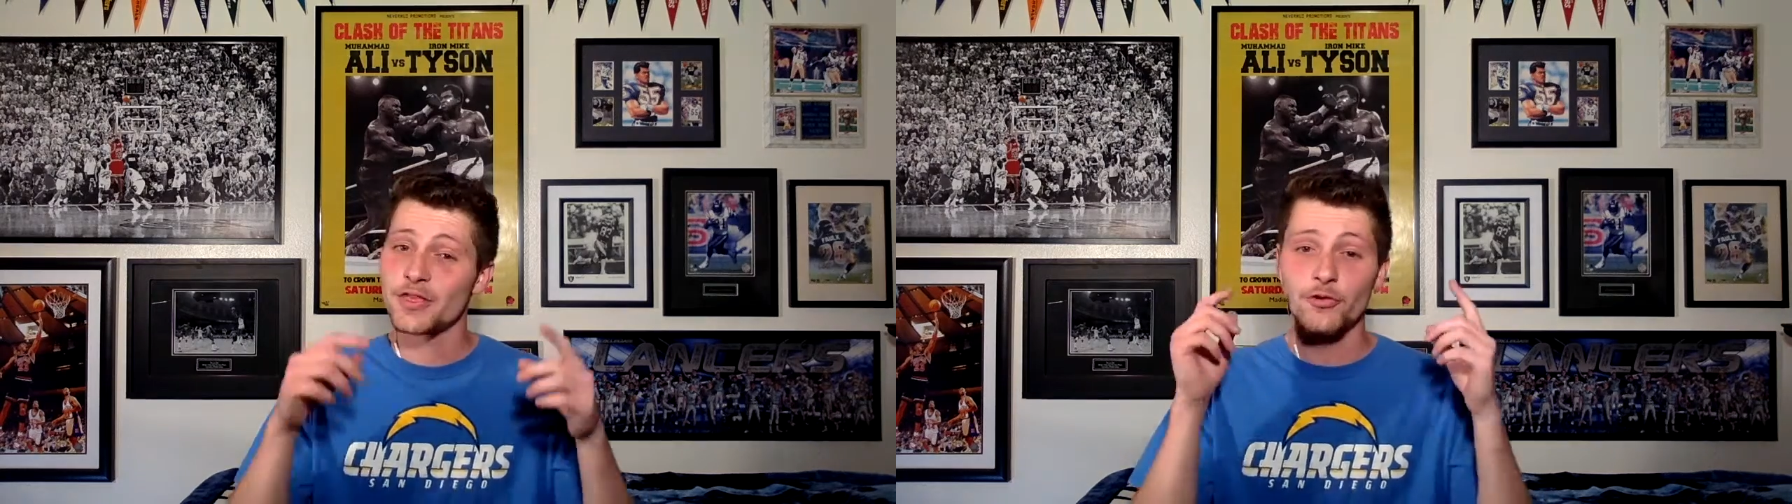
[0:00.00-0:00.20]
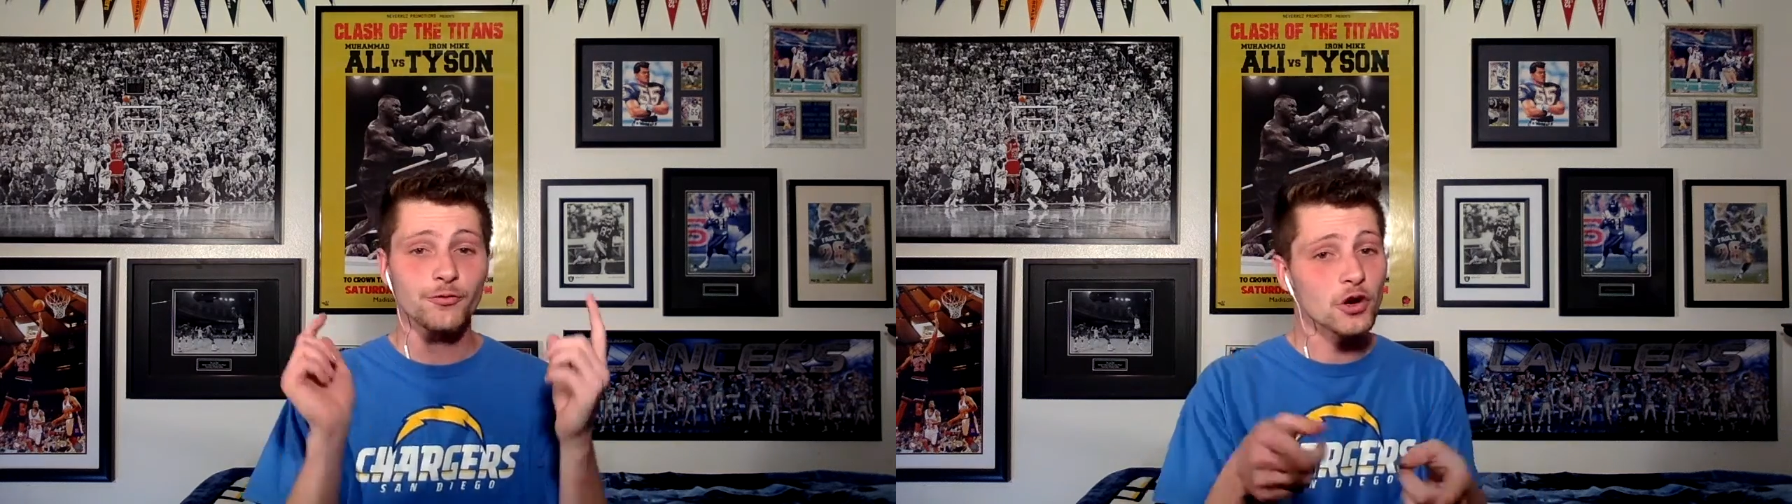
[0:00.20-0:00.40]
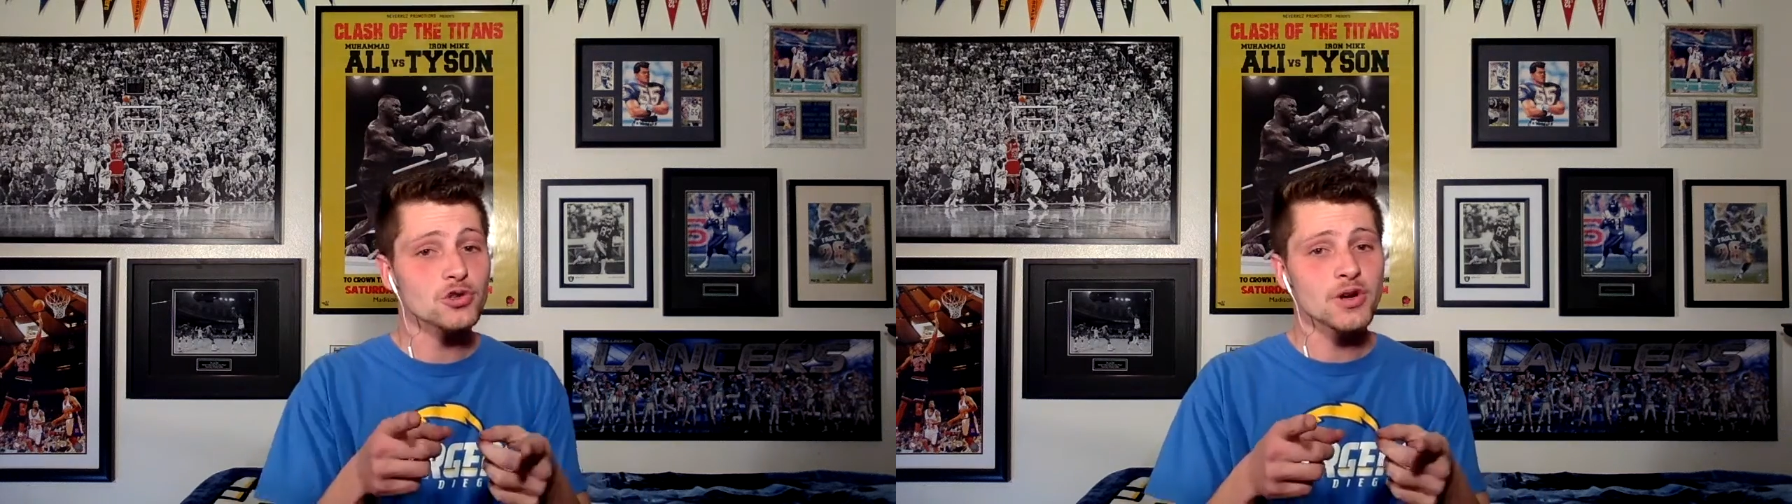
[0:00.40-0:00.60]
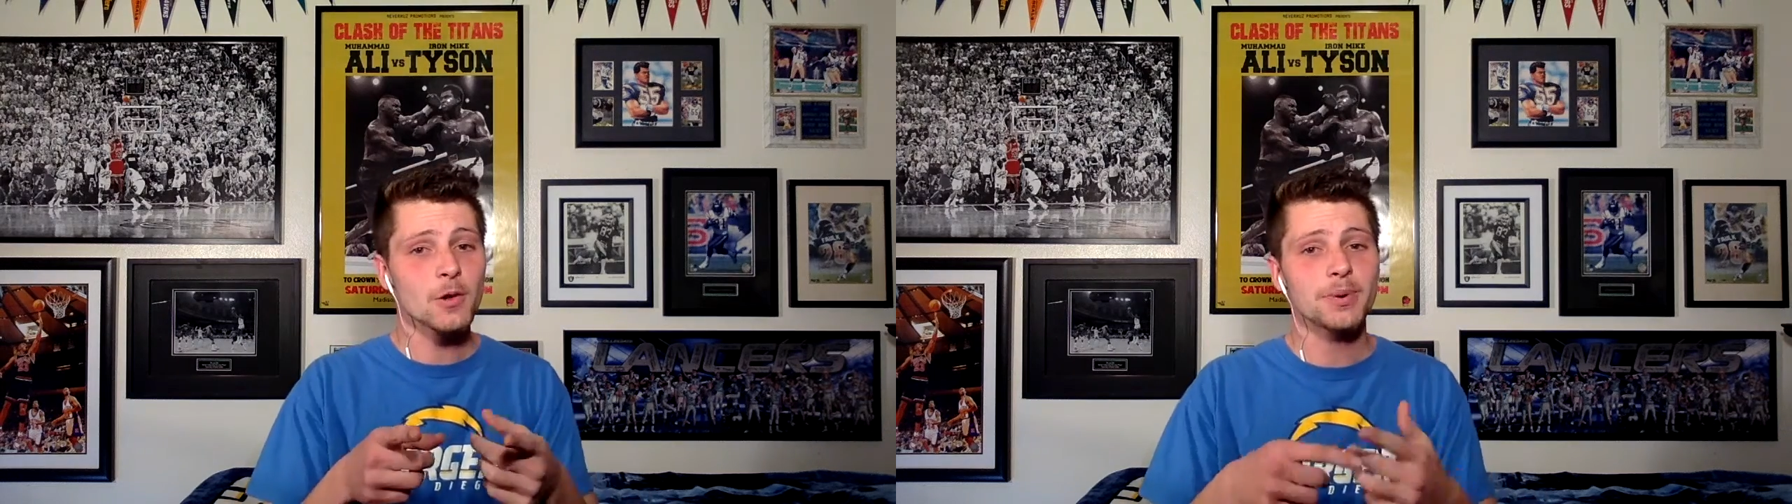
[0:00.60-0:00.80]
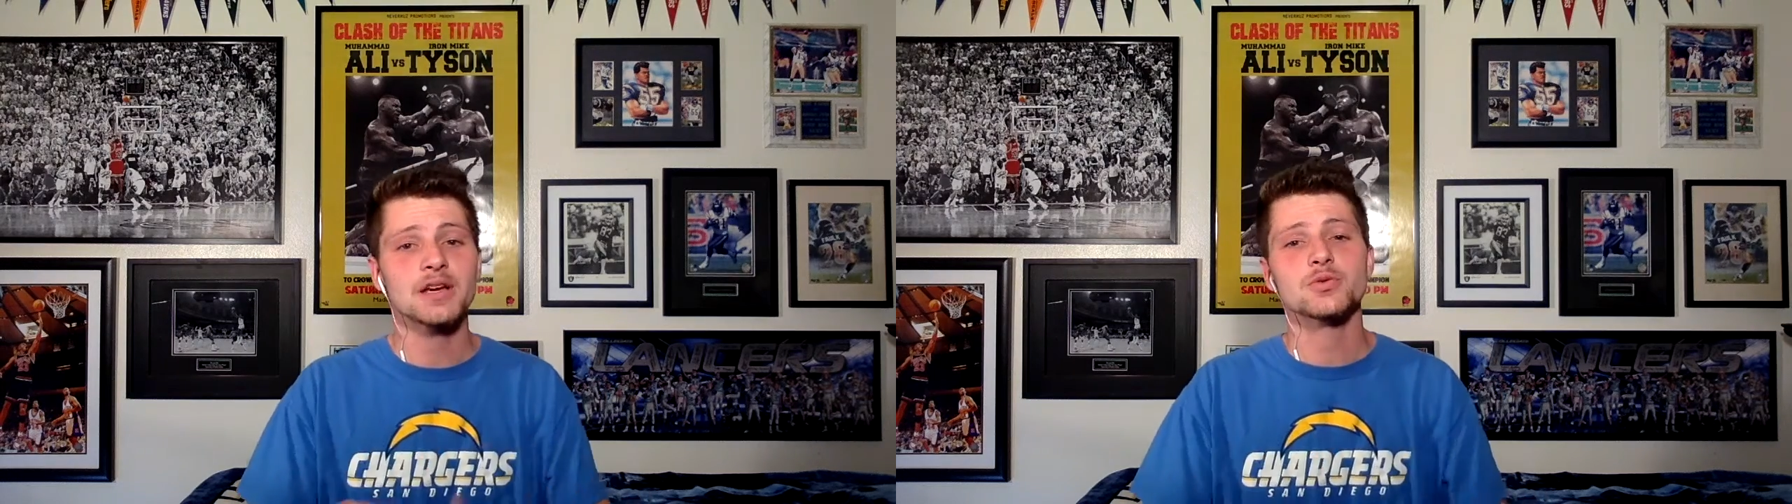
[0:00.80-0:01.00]
Though
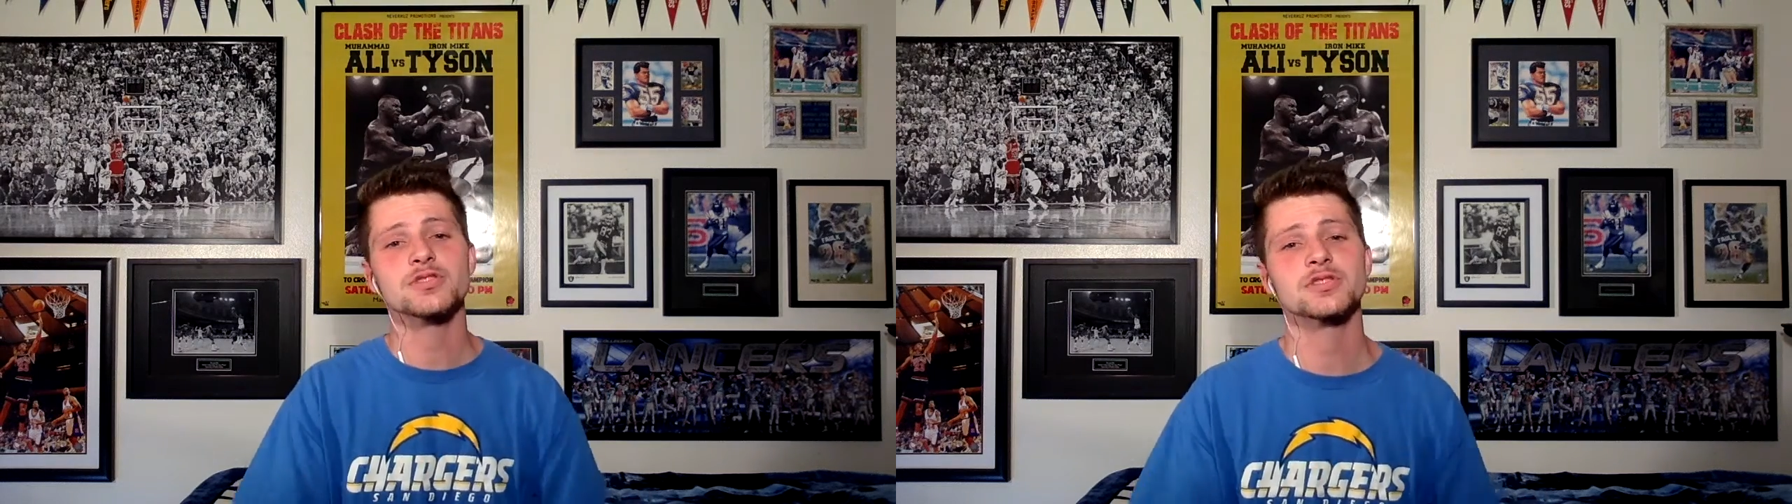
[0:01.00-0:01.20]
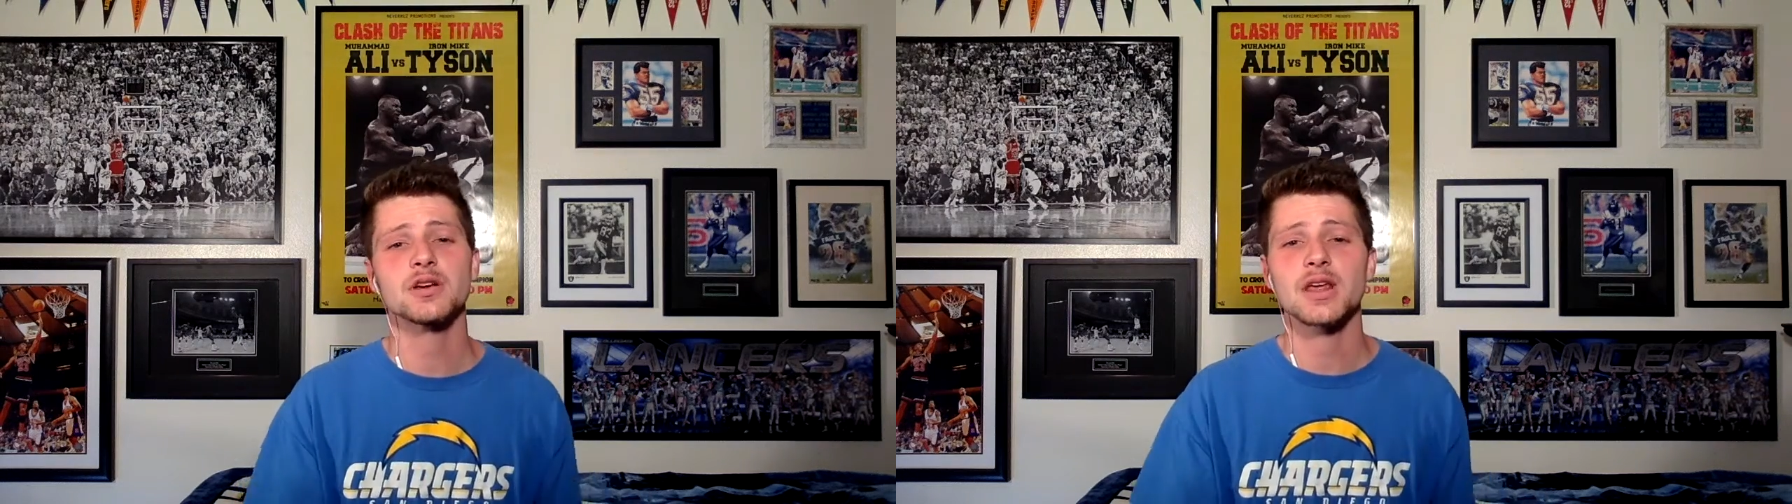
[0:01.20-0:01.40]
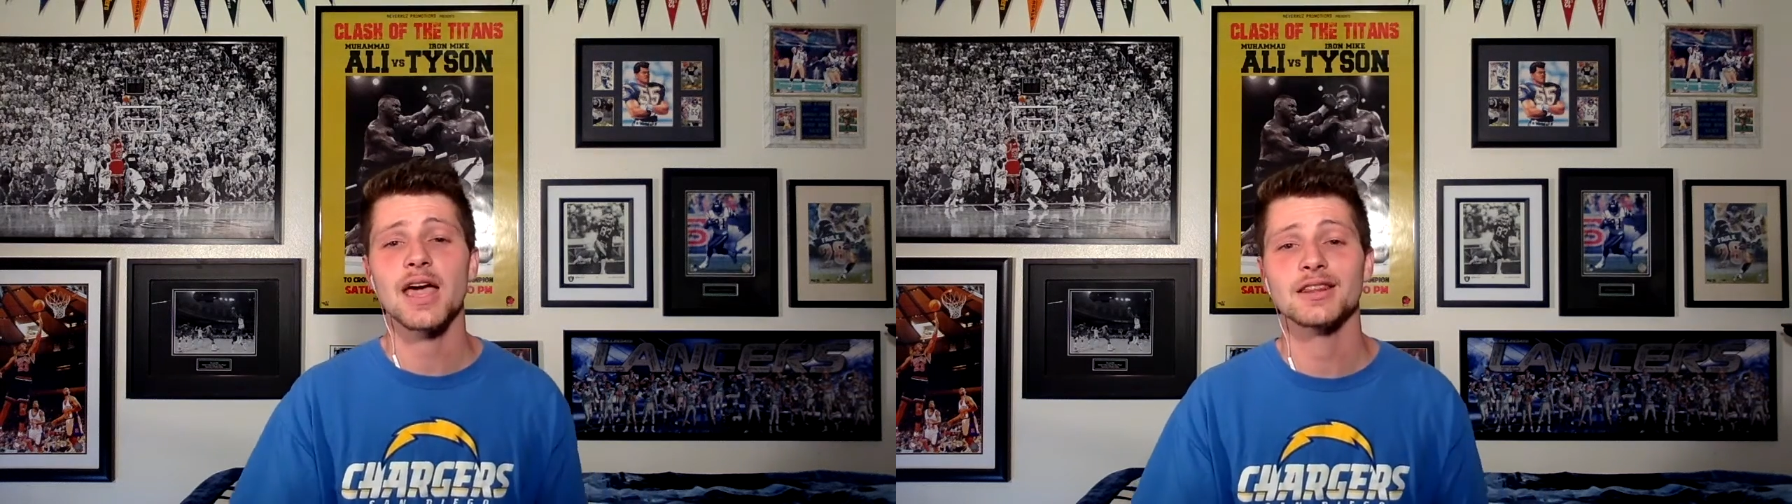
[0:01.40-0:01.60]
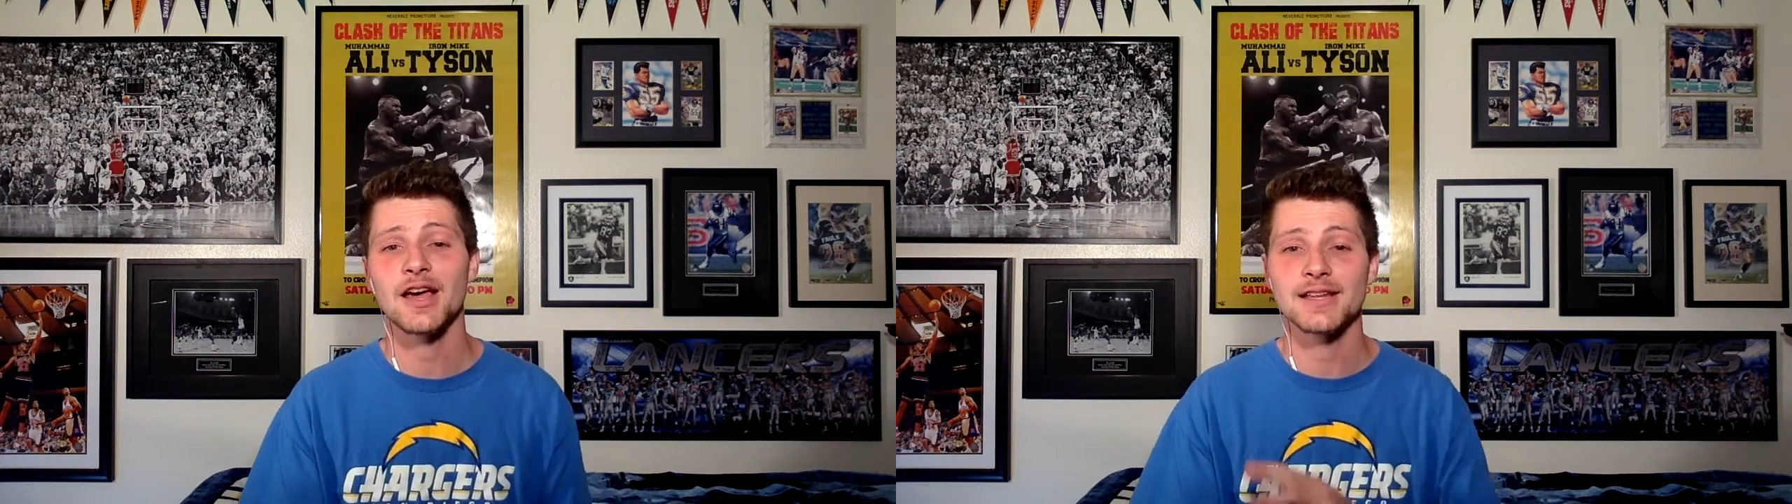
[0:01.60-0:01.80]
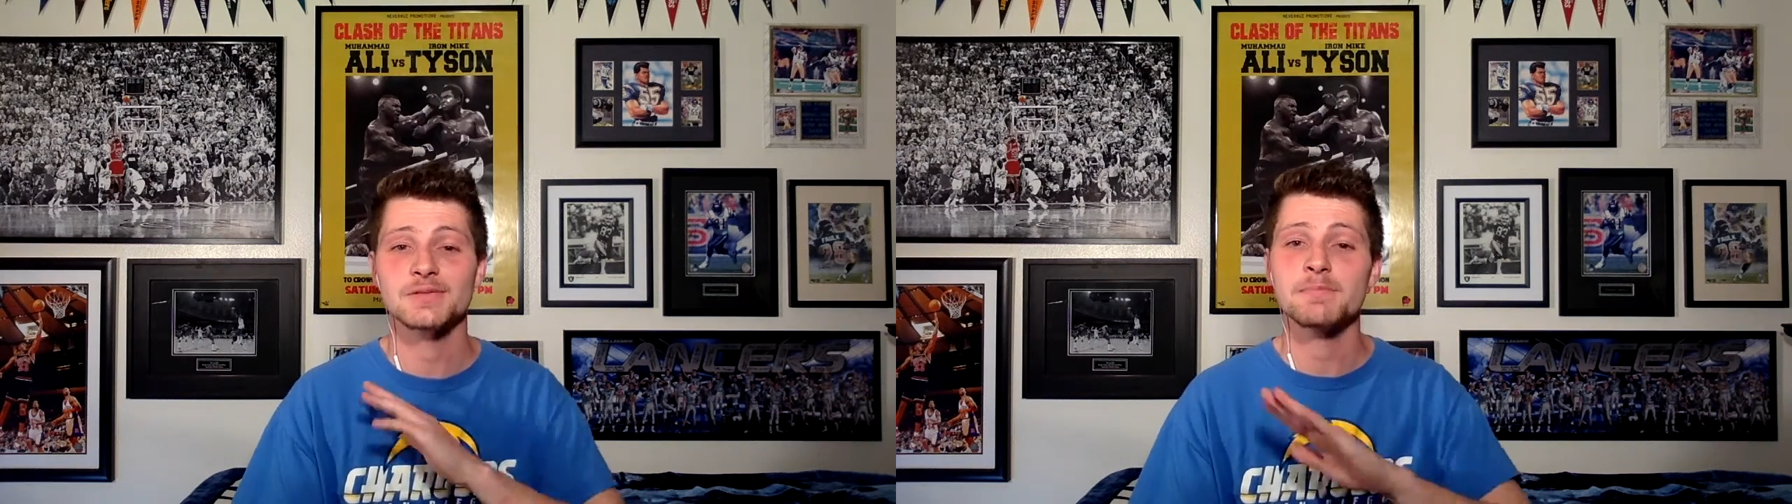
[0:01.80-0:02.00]
first-round picks will steal the headlines,